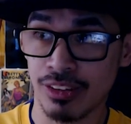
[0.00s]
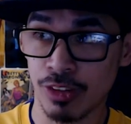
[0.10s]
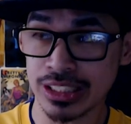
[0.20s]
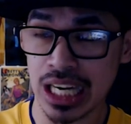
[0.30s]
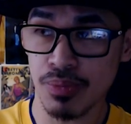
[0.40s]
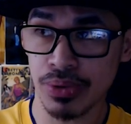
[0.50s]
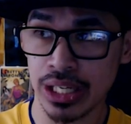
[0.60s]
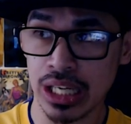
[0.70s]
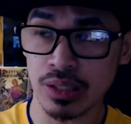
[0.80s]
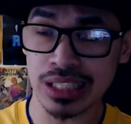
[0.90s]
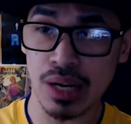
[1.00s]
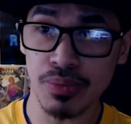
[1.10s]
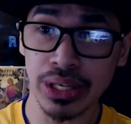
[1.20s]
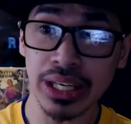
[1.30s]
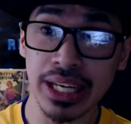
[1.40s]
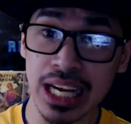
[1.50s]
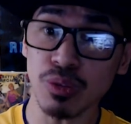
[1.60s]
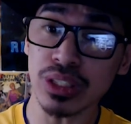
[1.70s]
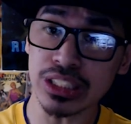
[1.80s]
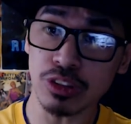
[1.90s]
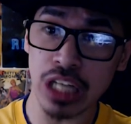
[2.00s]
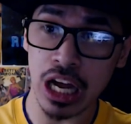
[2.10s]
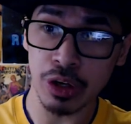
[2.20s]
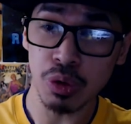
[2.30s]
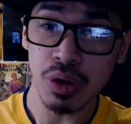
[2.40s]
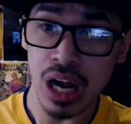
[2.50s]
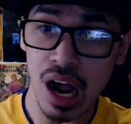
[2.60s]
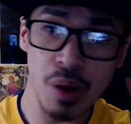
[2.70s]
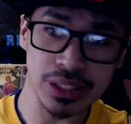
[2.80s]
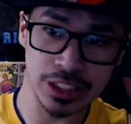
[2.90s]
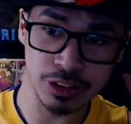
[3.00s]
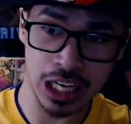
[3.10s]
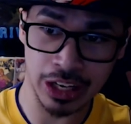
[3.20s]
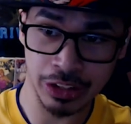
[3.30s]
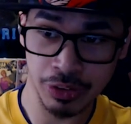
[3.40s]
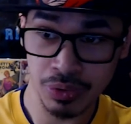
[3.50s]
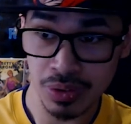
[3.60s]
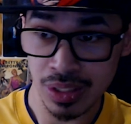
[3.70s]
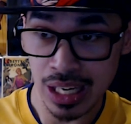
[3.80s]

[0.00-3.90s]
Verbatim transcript: once a comic geek, always a comic geek, and once no taku, always no taku.